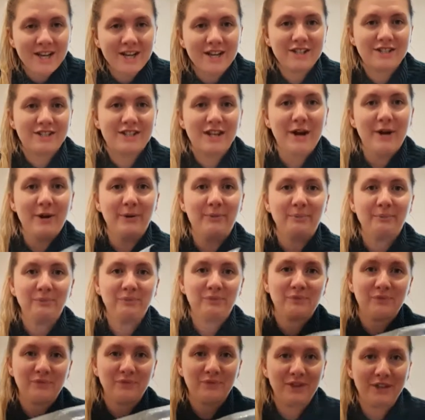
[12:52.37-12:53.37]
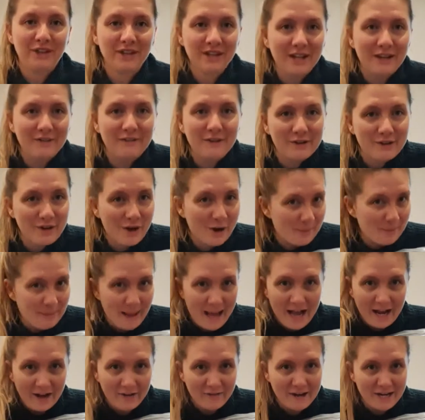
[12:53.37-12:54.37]
So if you've got a
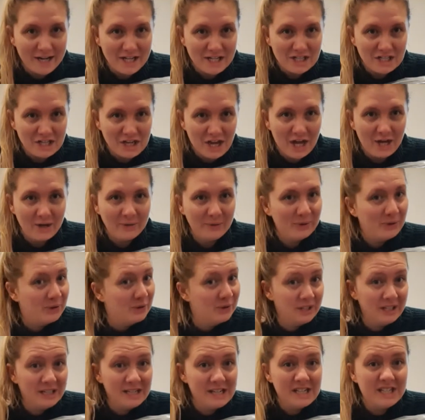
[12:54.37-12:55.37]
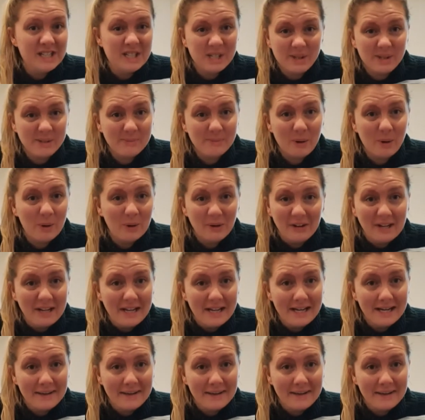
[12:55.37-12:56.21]
bag ready to go, all you need to do is pour it in.